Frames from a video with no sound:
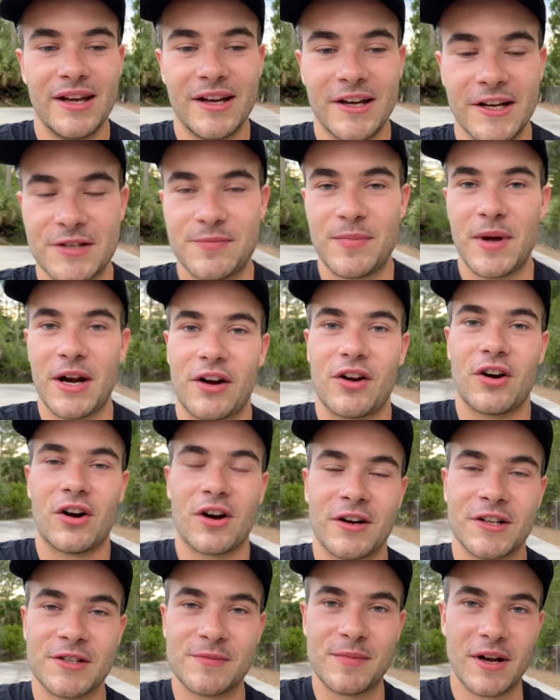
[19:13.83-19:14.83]
It's been a
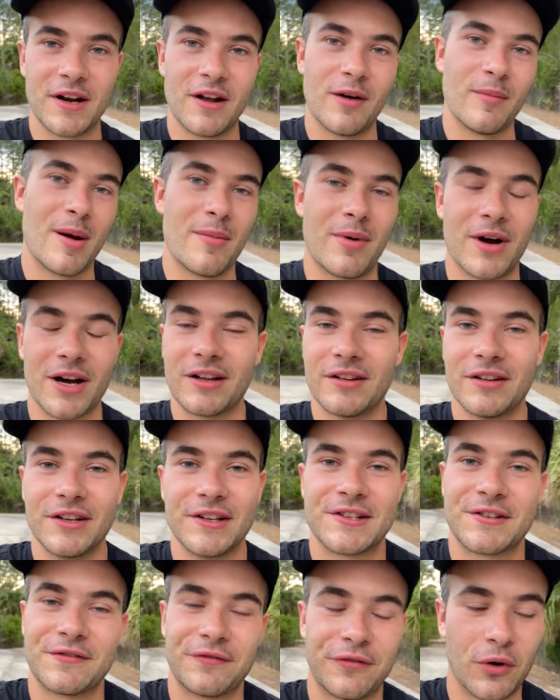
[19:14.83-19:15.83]
car that's been on my bucket
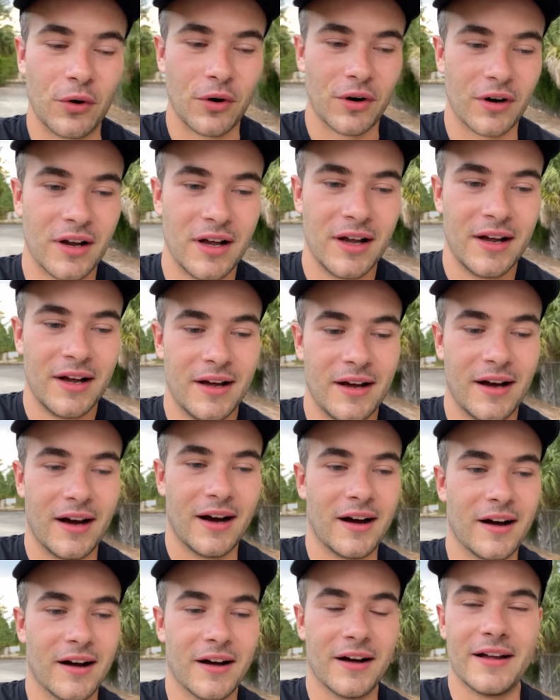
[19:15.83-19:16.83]
list for
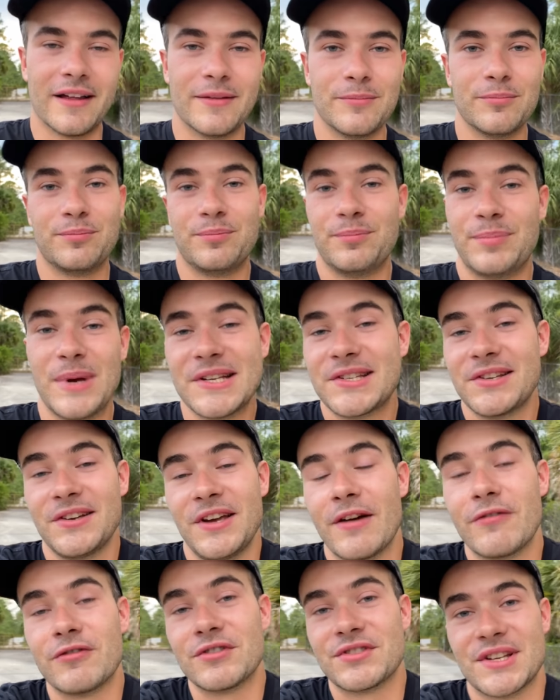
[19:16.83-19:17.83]
uh, basically
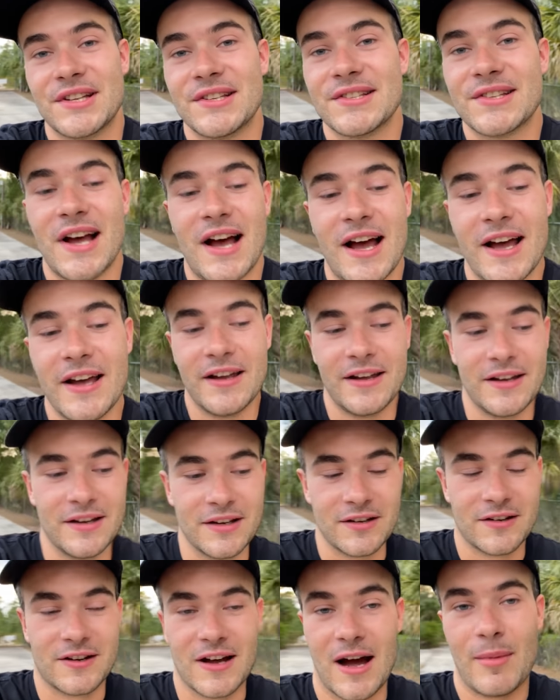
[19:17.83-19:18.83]
ever since I
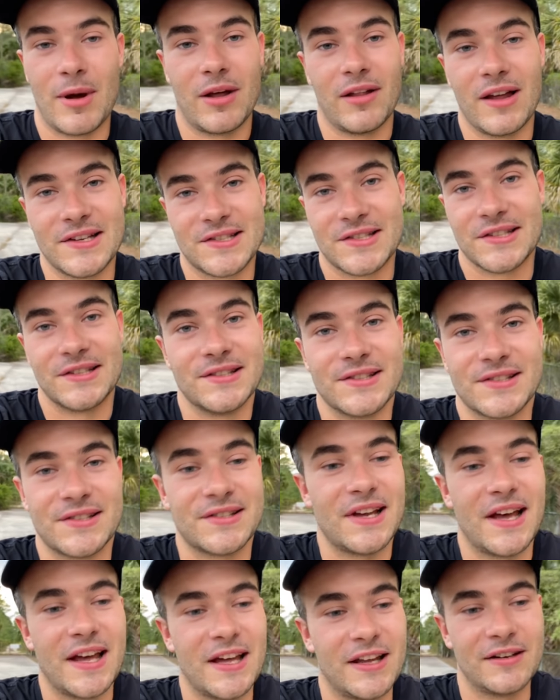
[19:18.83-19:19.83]
got my license
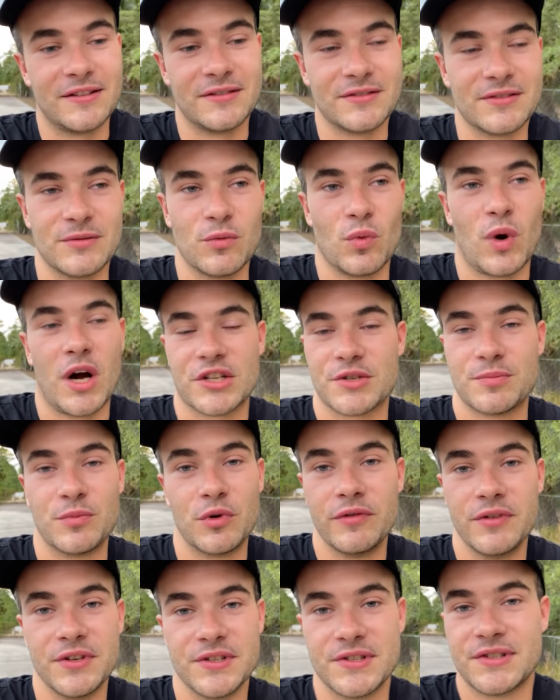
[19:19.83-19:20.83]
and watched
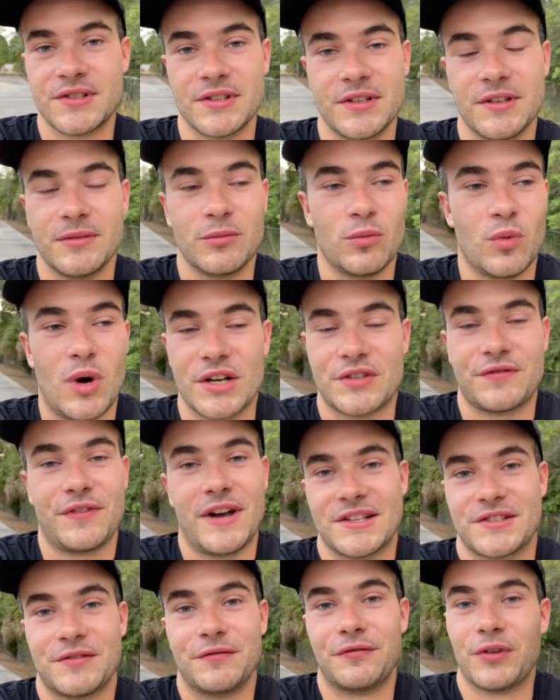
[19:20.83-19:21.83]
movies, watched
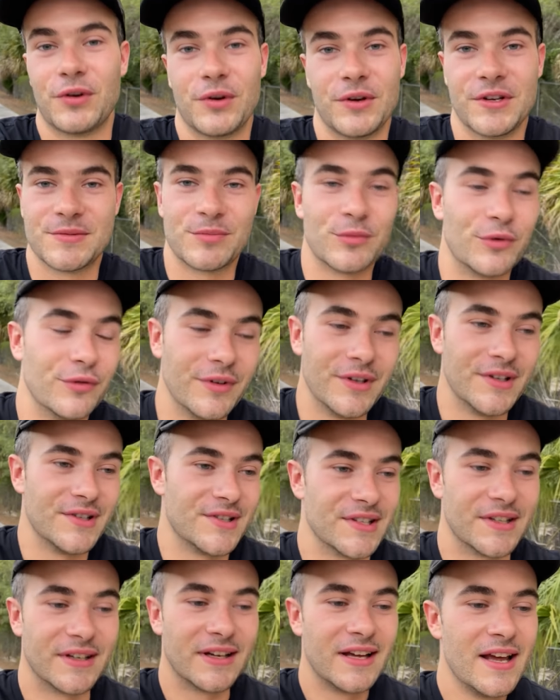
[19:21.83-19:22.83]
Fast and Furious movies
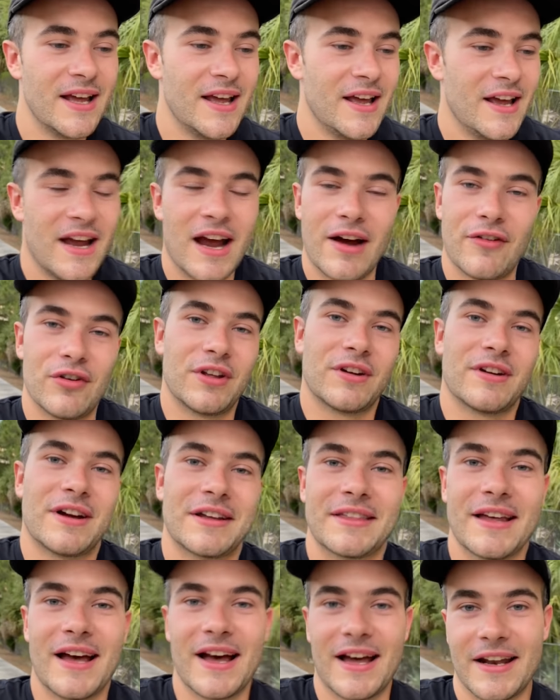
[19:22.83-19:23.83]
and everything like
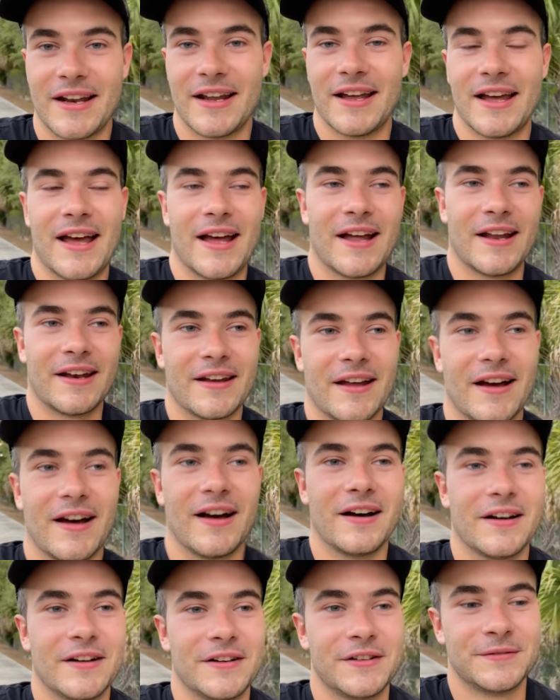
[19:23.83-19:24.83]
that. And
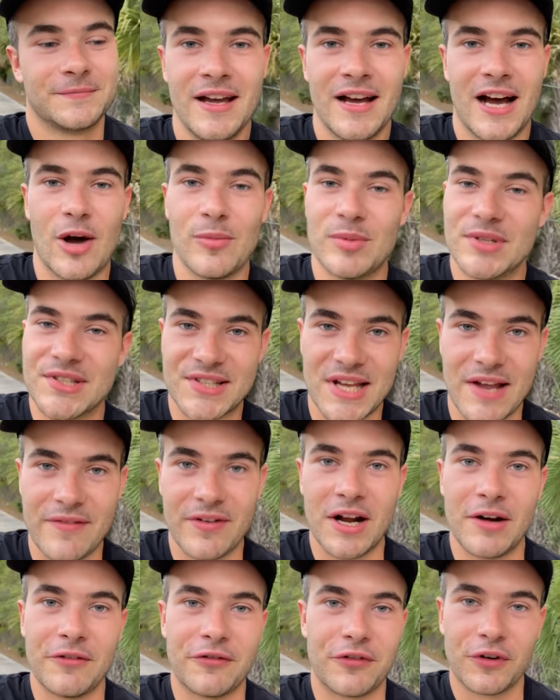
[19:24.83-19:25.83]
uh, I've been saving
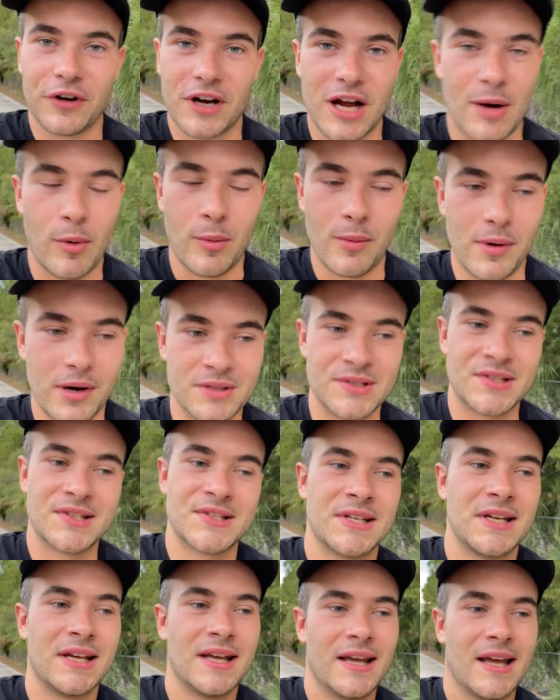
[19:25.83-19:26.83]
up for a couple months
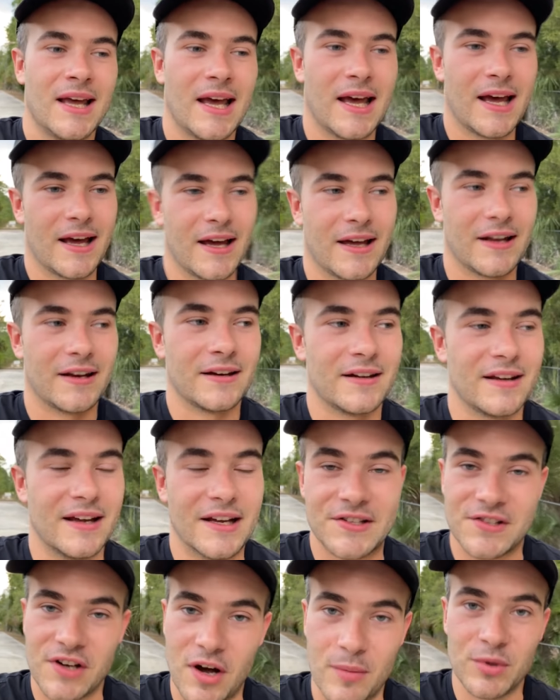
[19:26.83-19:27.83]
and
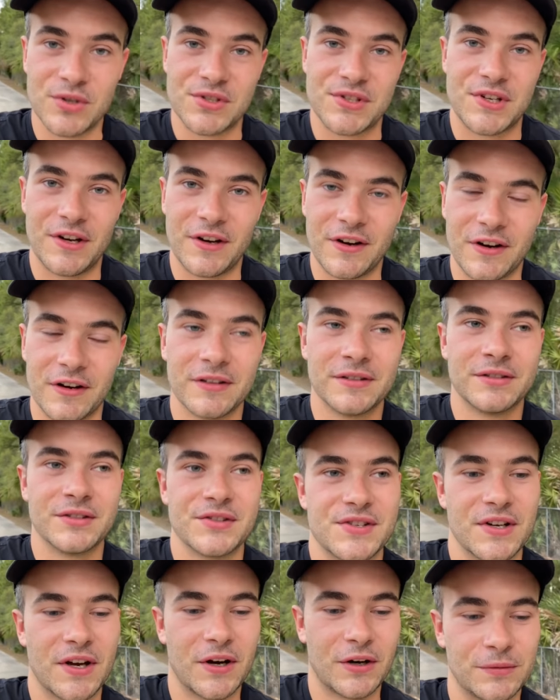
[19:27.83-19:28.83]
it's almost here.
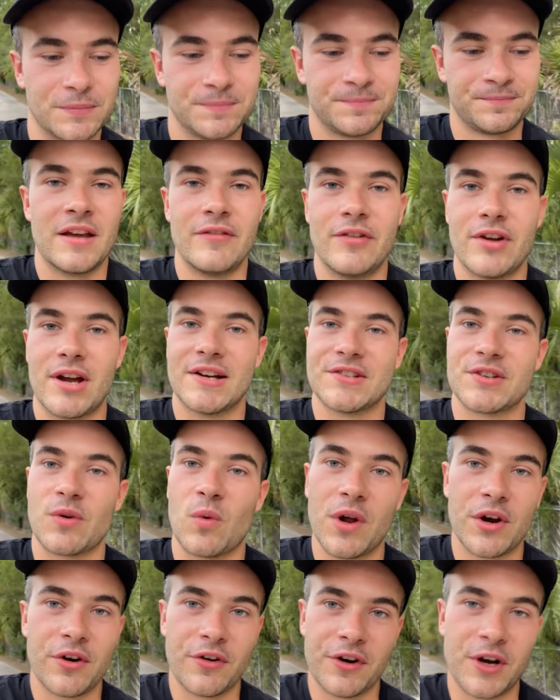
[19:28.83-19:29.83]
So if you guys are
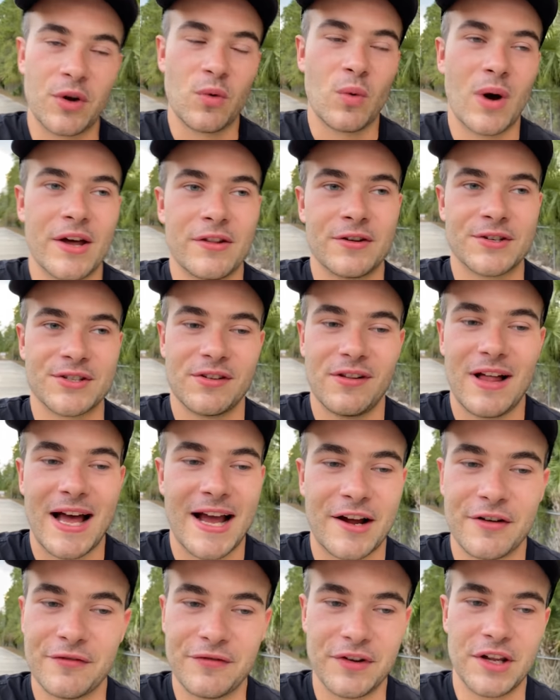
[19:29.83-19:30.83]
wondering why there's a
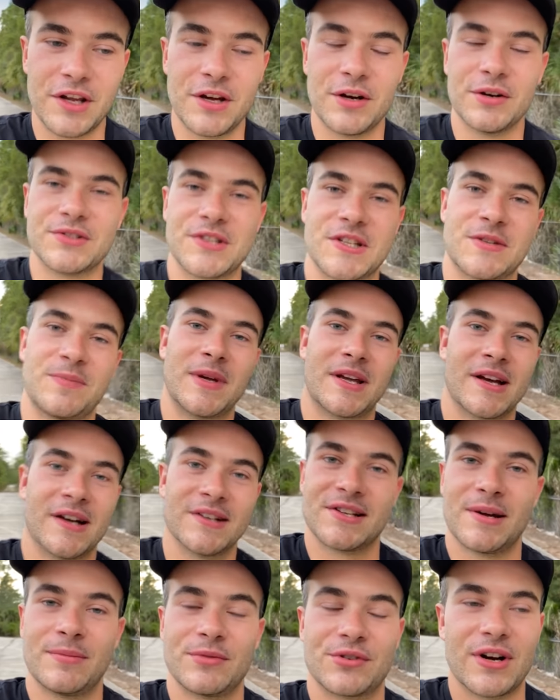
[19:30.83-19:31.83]
lack of videos, it's because
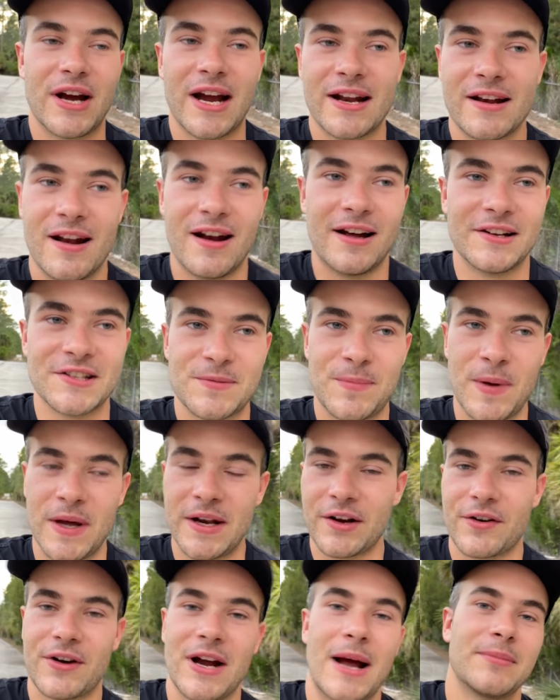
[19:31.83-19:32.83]
I'm trying to not spend
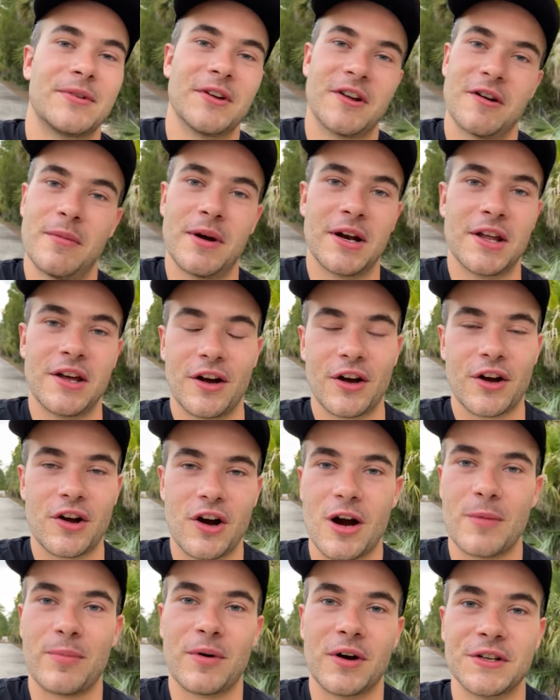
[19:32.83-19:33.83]
a crap ton of money on
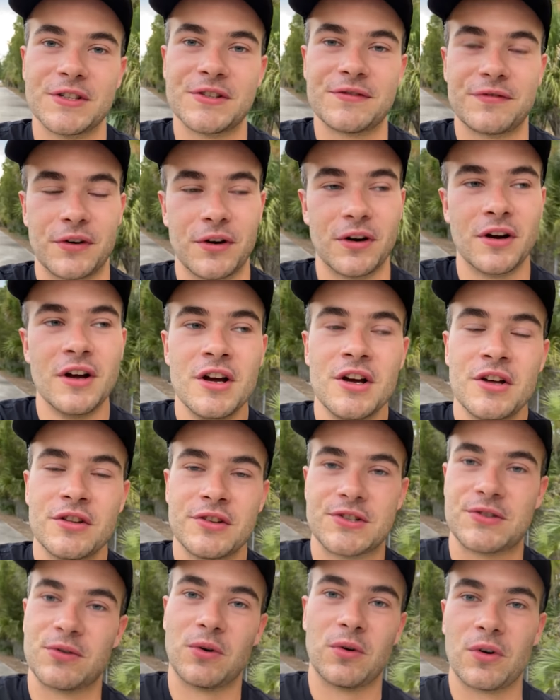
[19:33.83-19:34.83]
car parts for the
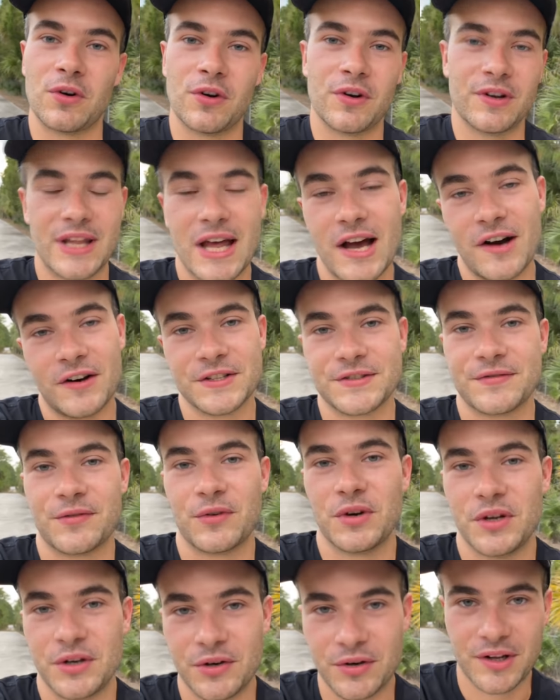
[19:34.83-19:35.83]
SOAR and the
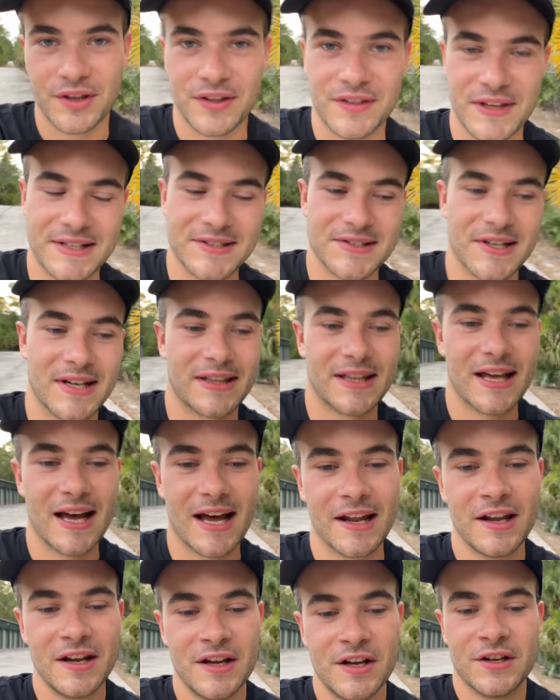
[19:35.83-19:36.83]
LS400 and things like
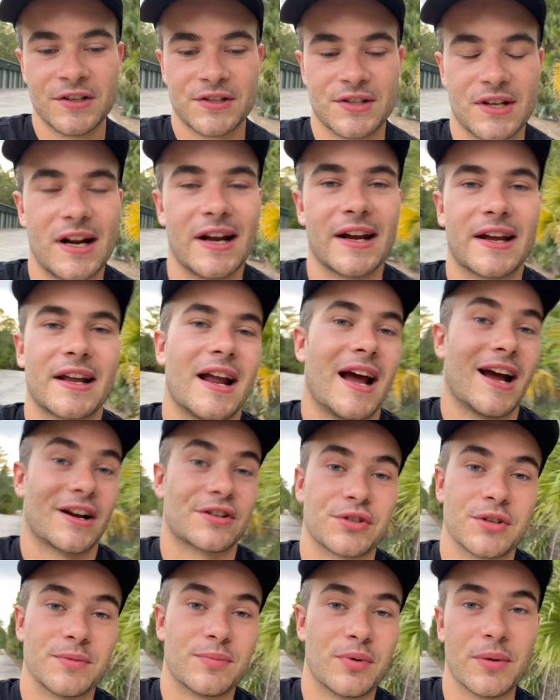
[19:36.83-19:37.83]
that so that I can
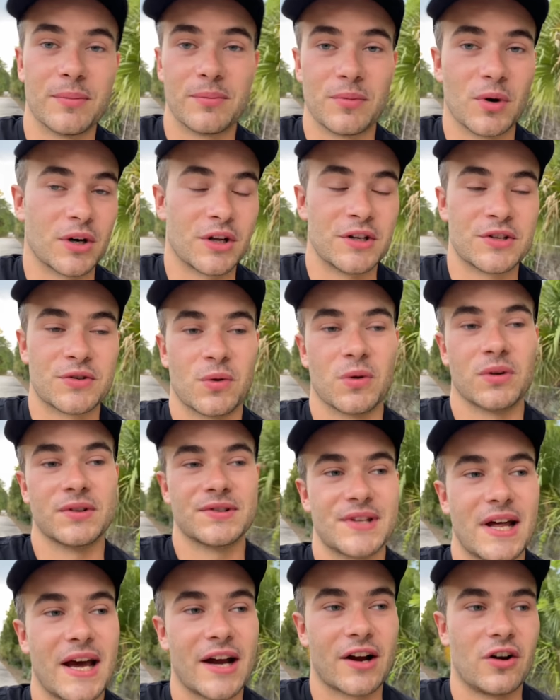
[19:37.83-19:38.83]
actually put money towards
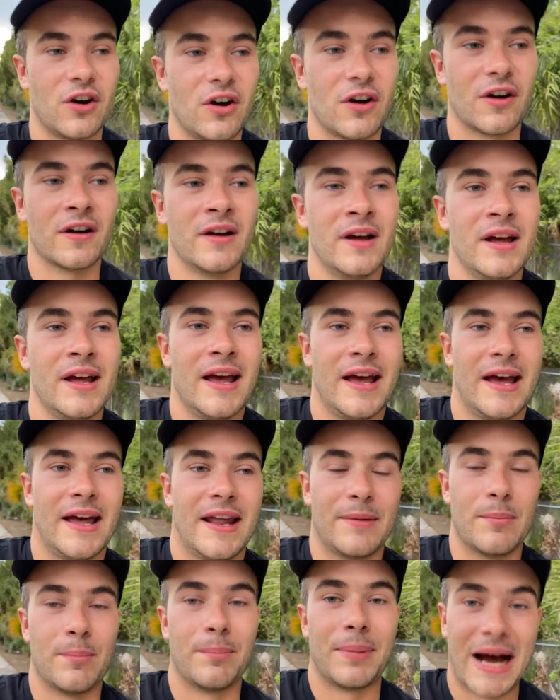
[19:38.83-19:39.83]
that car
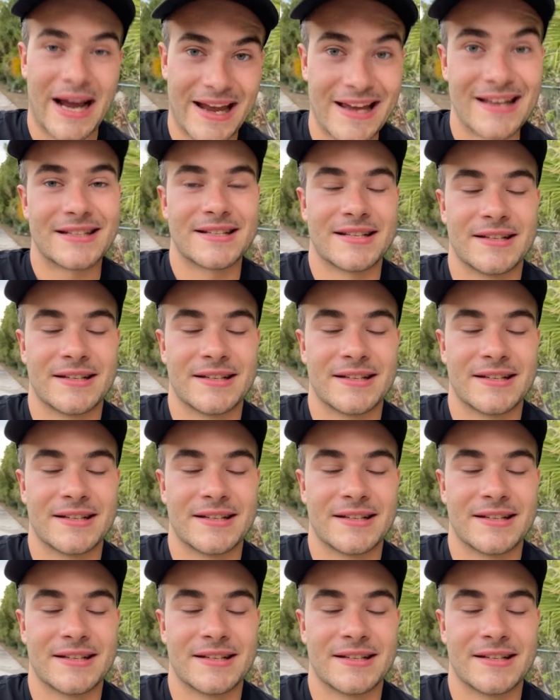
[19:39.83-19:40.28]
and buy it.